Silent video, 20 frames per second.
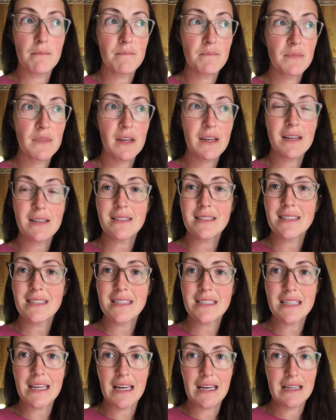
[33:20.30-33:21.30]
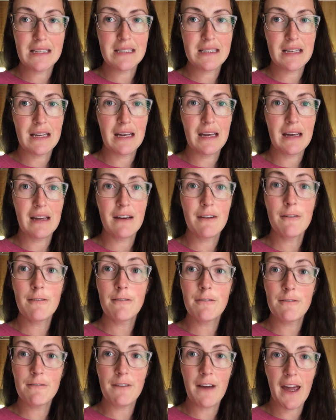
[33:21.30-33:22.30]
like a standing
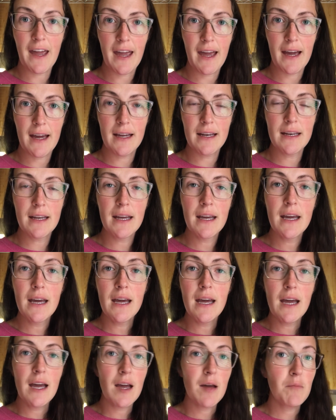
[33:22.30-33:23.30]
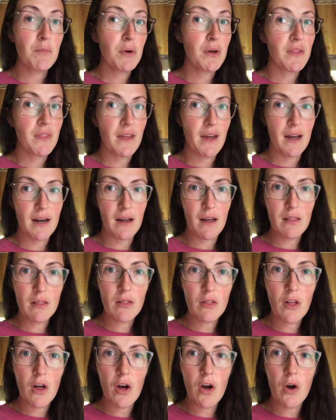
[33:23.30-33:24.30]
fan and put that on
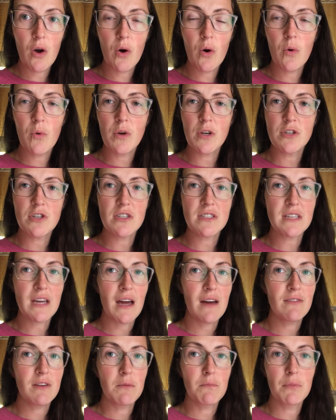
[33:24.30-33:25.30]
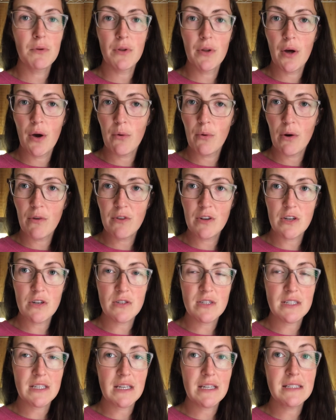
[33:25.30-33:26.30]
low and just have it blow over your
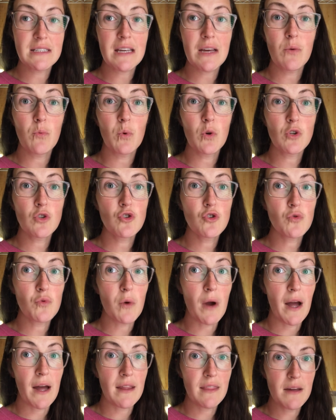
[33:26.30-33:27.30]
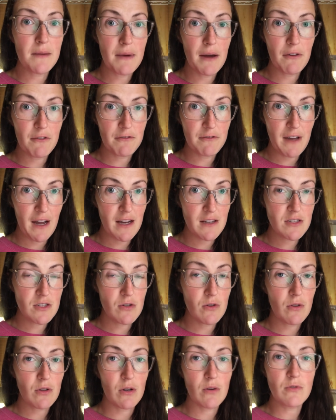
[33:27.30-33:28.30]
seeds. It will dry them out
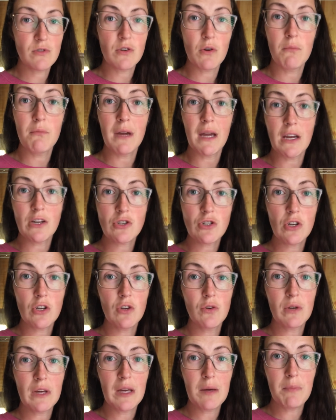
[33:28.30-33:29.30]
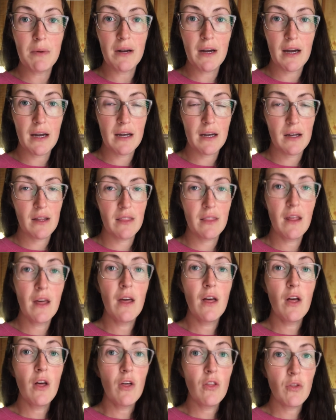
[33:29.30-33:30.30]
faster though, so make sure you keep an eye on
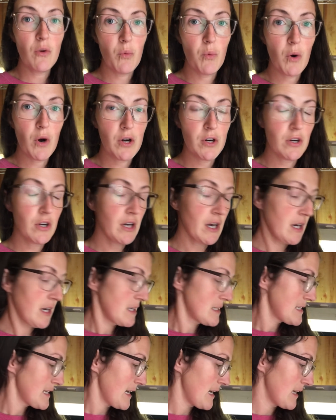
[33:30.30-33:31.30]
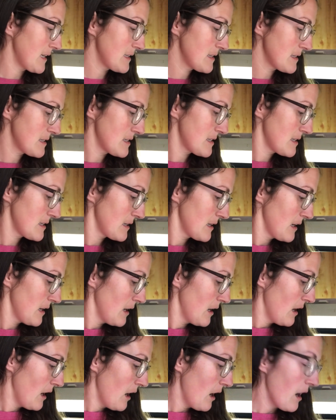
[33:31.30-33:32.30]
the water content.
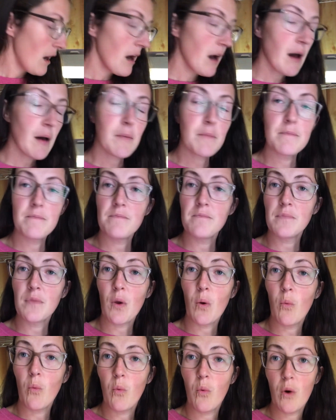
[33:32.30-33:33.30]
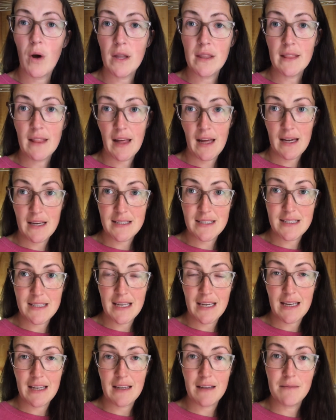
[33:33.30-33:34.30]
One last
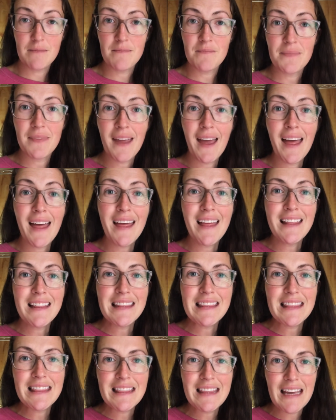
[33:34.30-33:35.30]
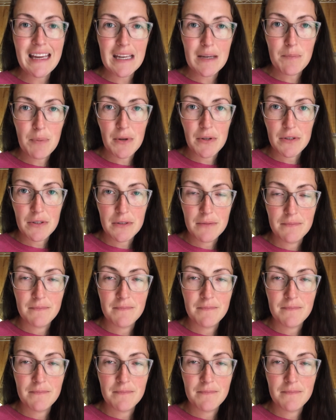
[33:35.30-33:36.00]
thing, label